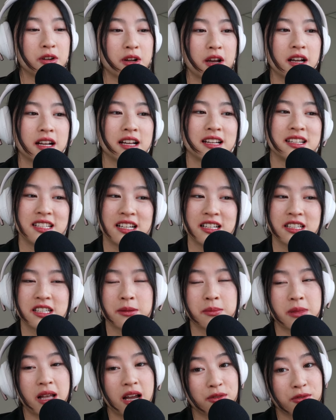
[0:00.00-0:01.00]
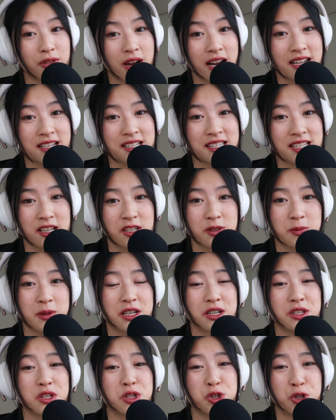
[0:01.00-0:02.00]
They're not conducting Black Friday sales
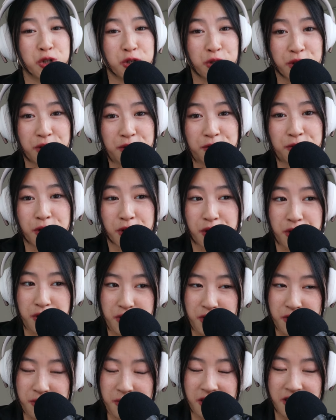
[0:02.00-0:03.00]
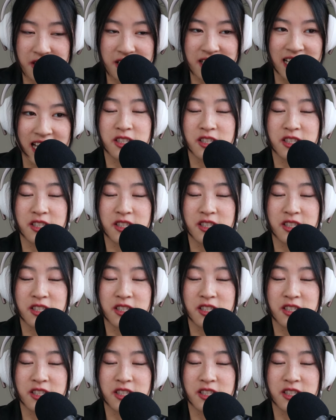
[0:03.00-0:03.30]
because it's good for consumers.